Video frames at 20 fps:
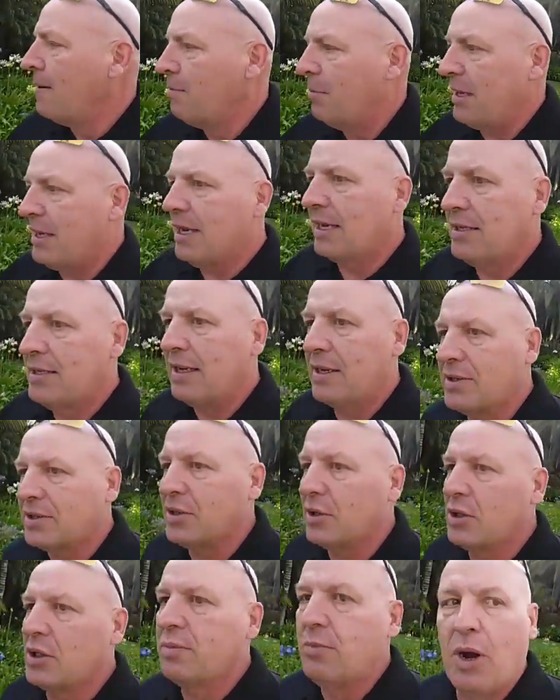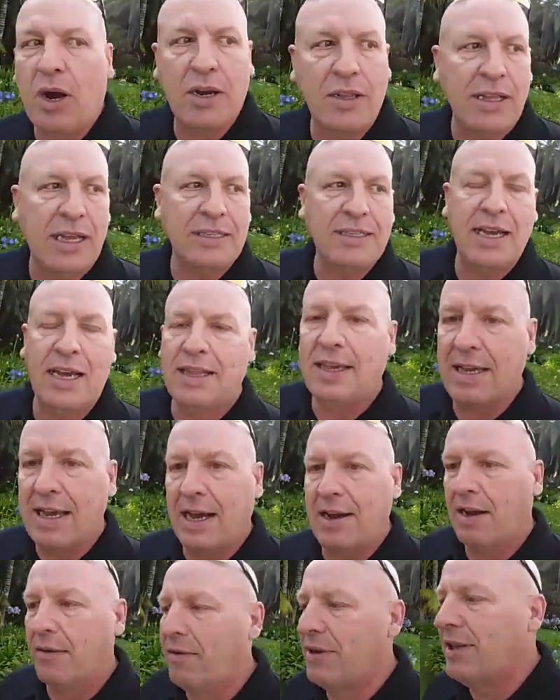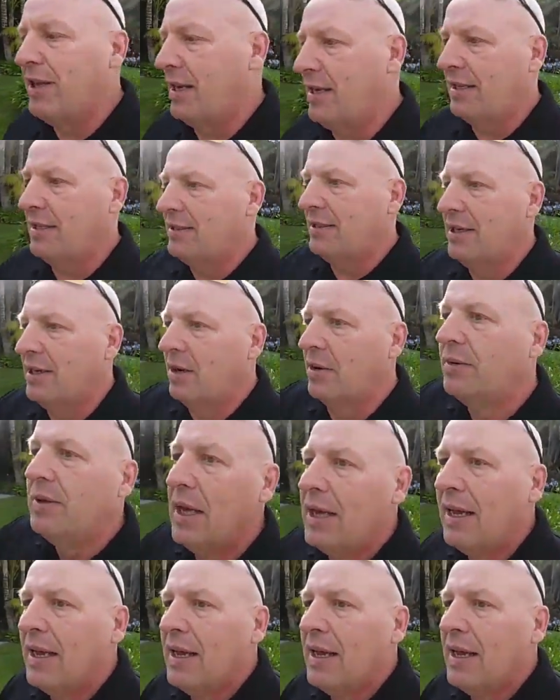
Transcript: because they're so smart and that's how they got everything, and you know,